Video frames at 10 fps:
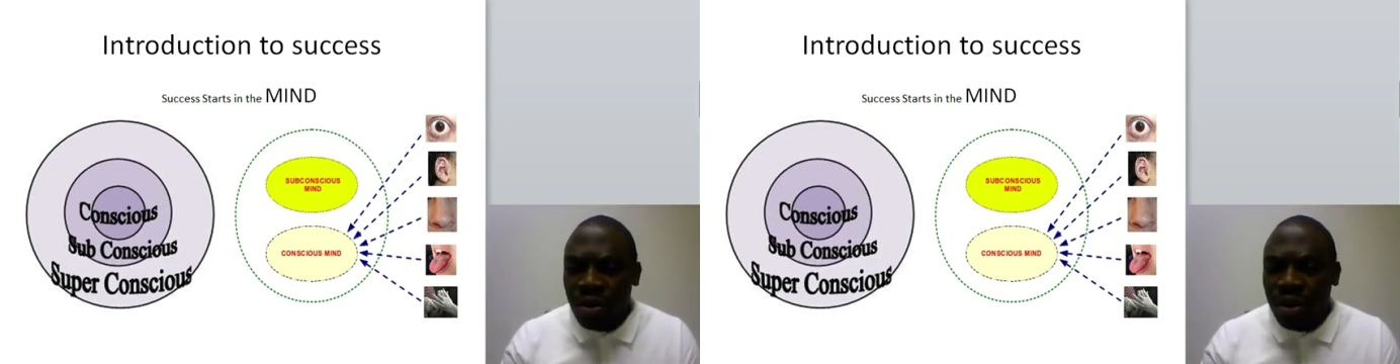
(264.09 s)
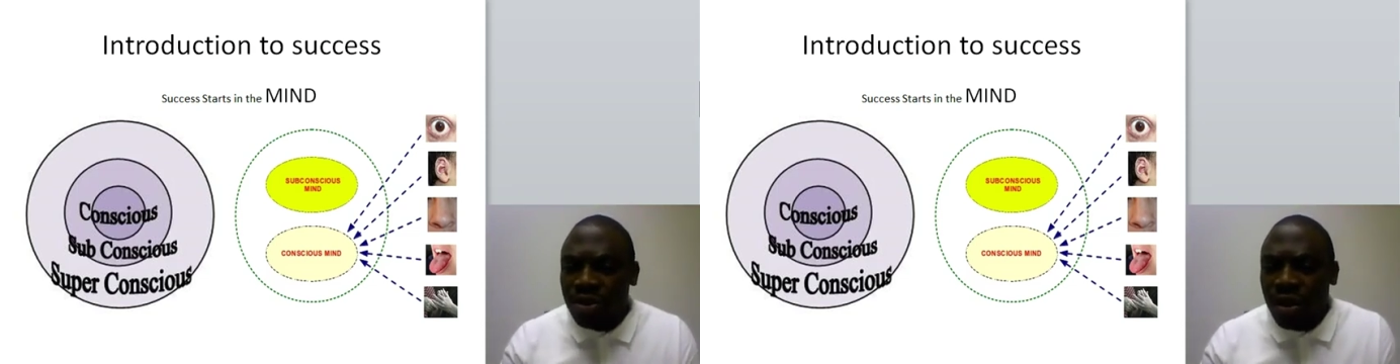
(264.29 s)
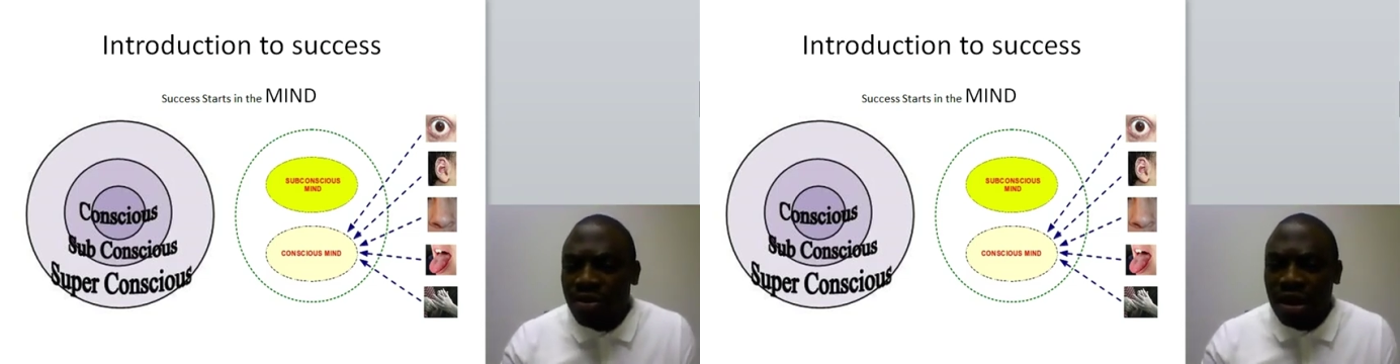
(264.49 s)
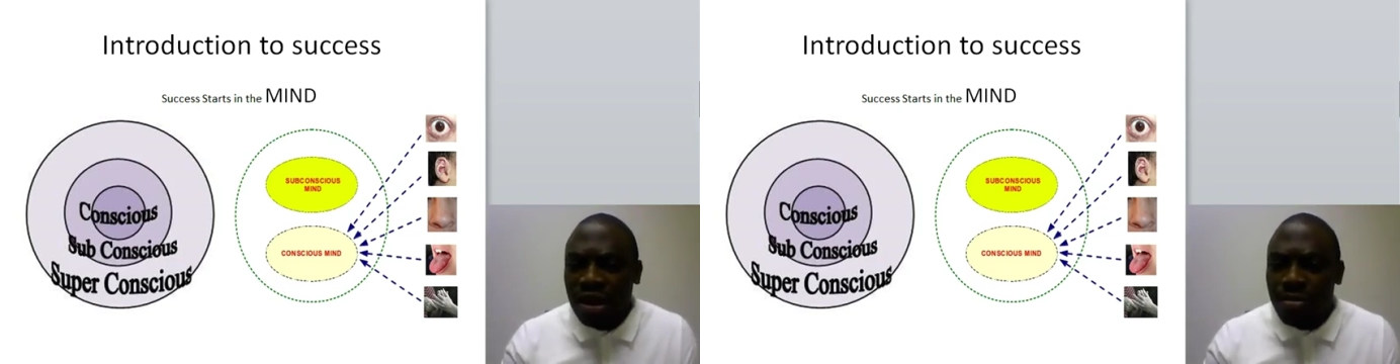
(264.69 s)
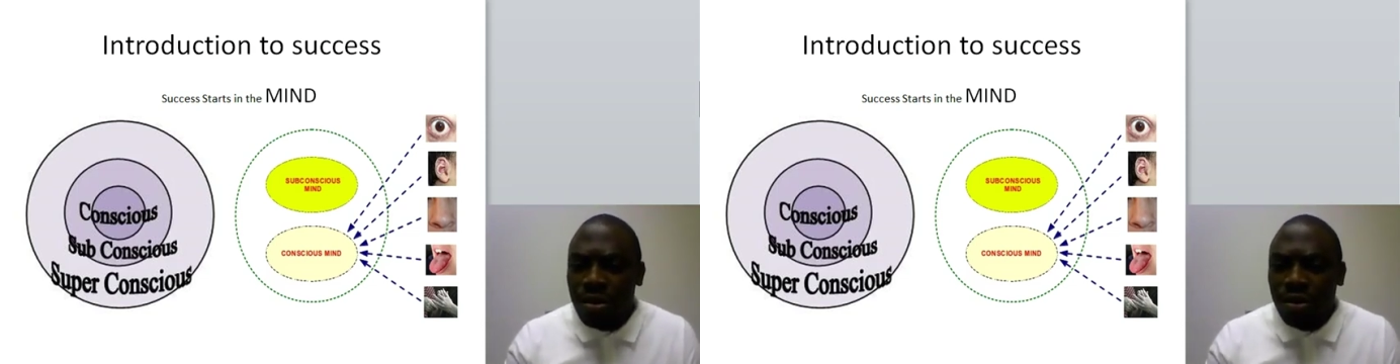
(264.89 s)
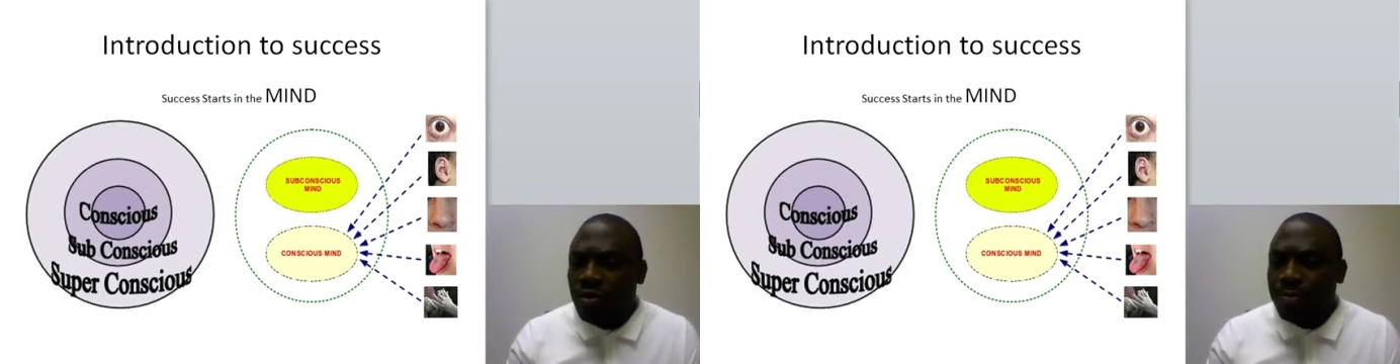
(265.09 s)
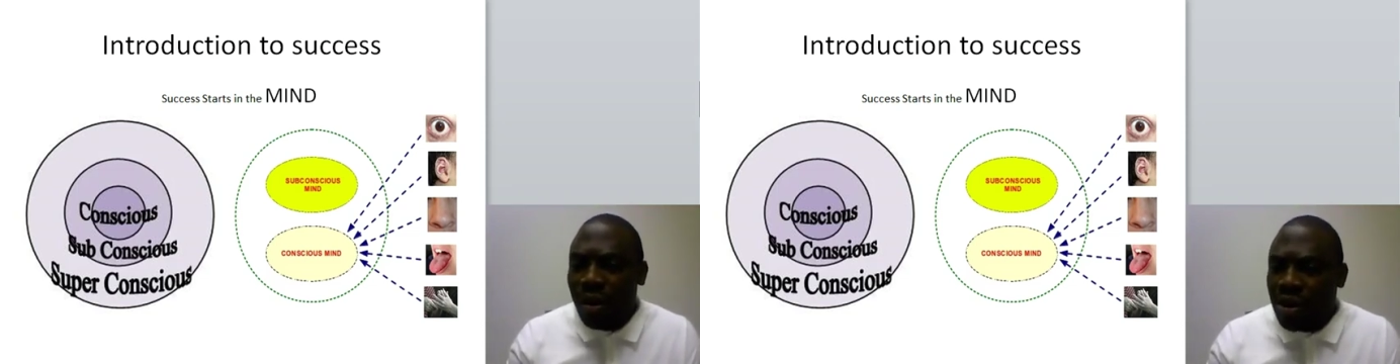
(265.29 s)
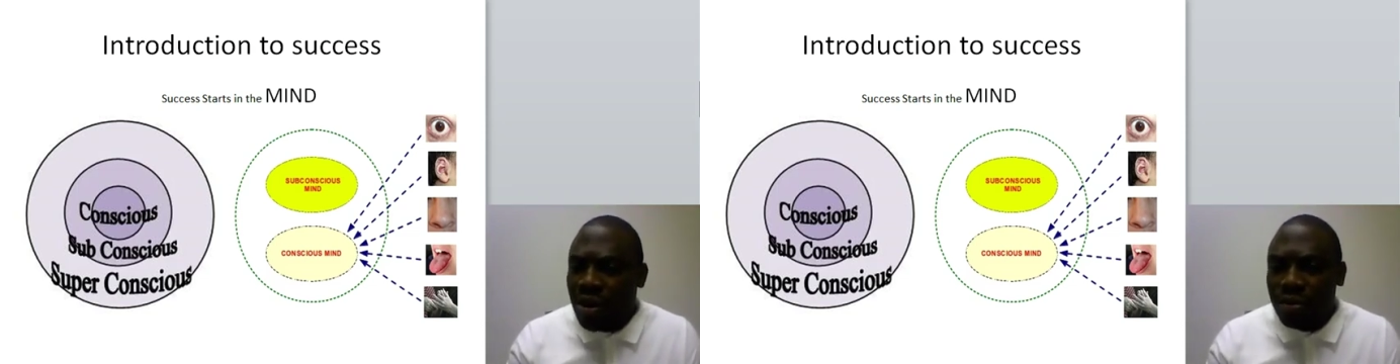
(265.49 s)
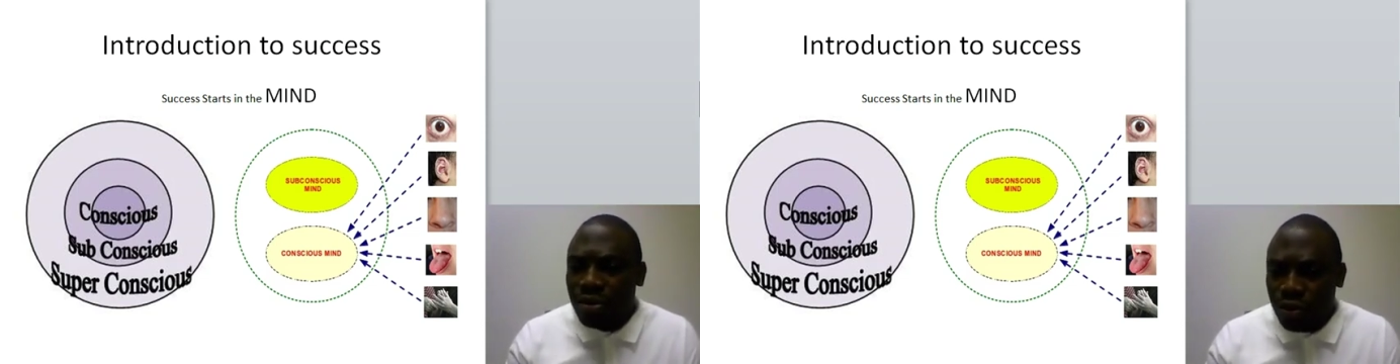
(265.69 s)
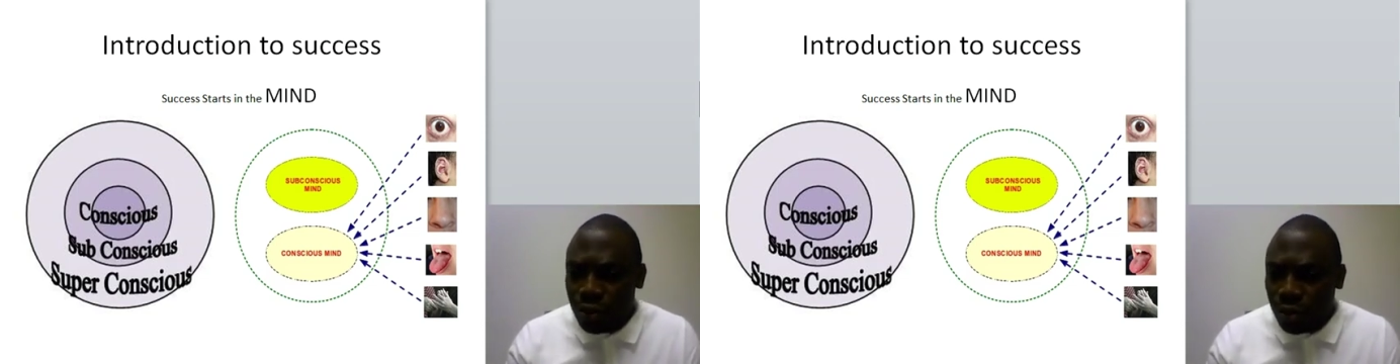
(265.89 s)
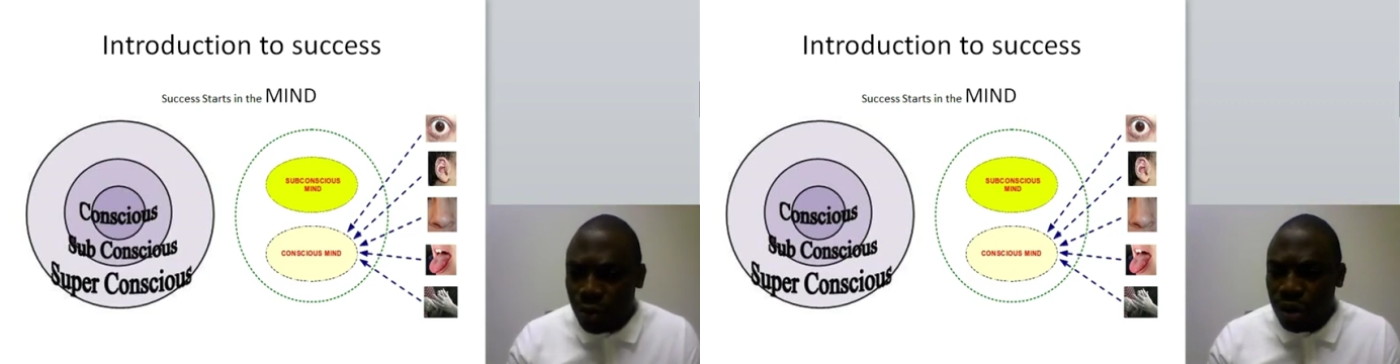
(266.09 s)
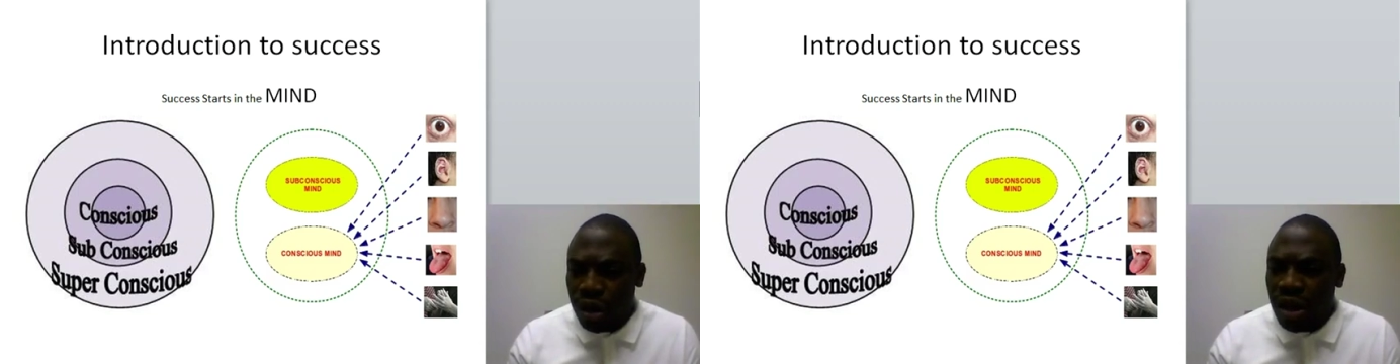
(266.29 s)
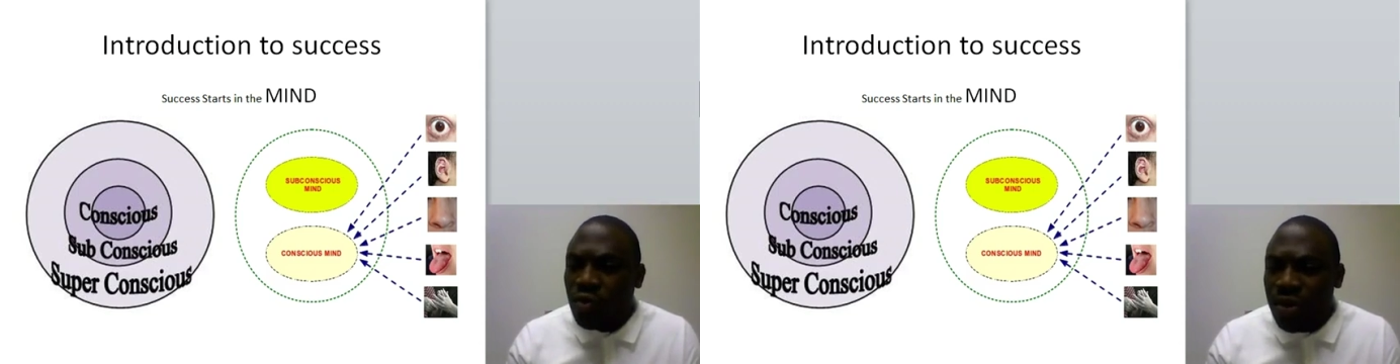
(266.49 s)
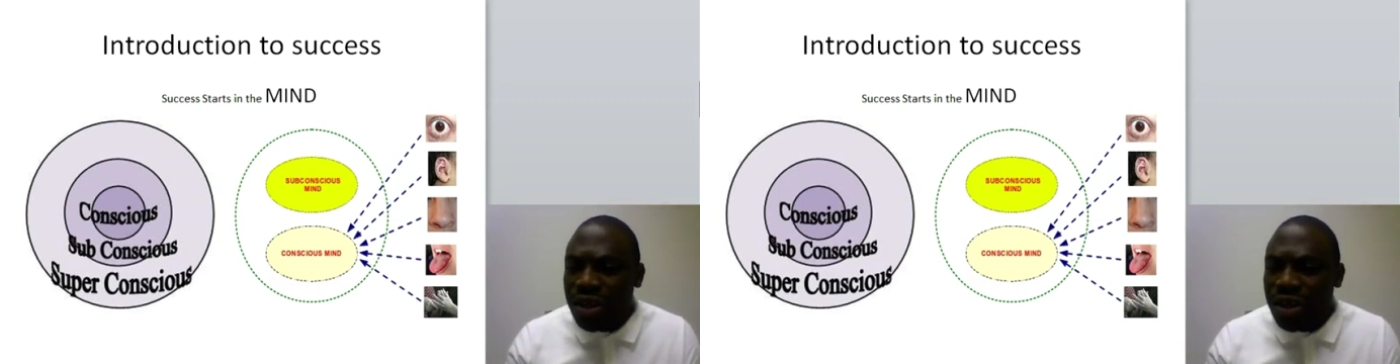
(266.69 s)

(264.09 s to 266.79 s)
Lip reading: Your thoughts are the most powerful tool in